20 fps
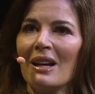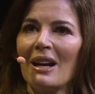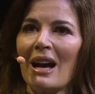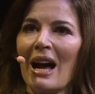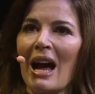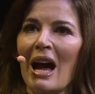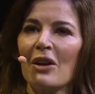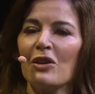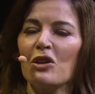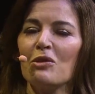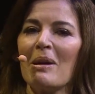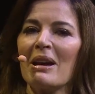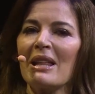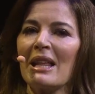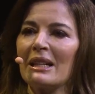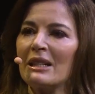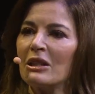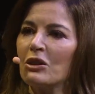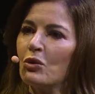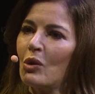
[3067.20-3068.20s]
how you make
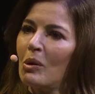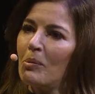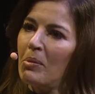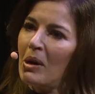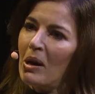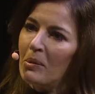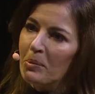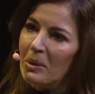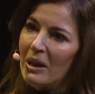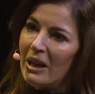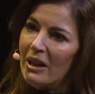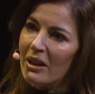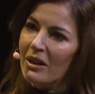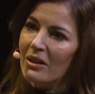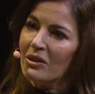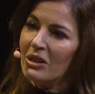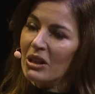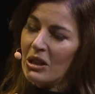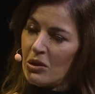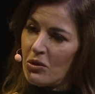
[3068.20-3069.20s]
that into a
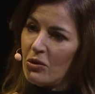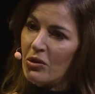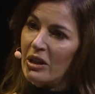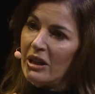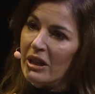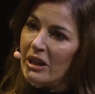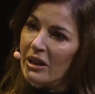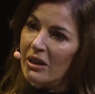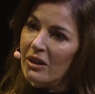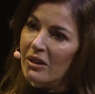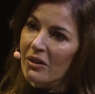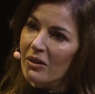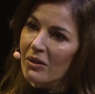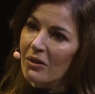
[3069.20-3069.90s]
public decree,